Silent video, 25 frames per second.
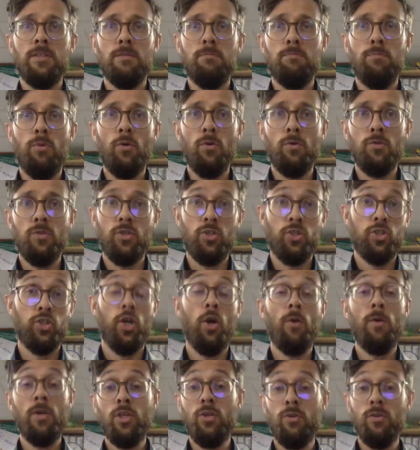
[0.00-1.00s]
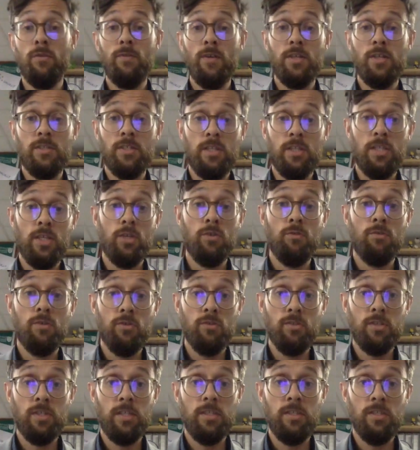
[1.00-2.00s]
important to show a university that you're
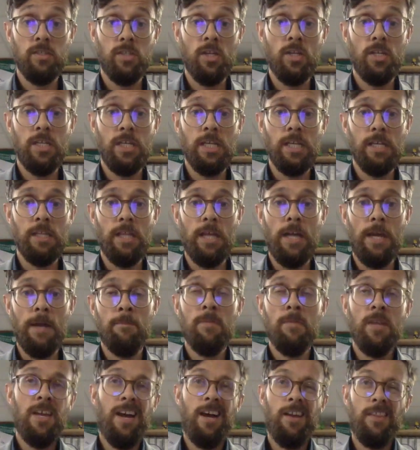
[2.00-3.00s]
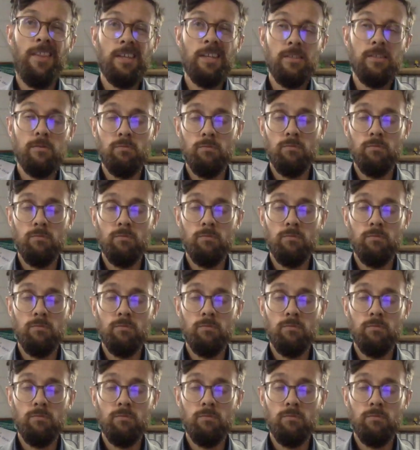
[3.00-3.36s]
interested in studying there, and that's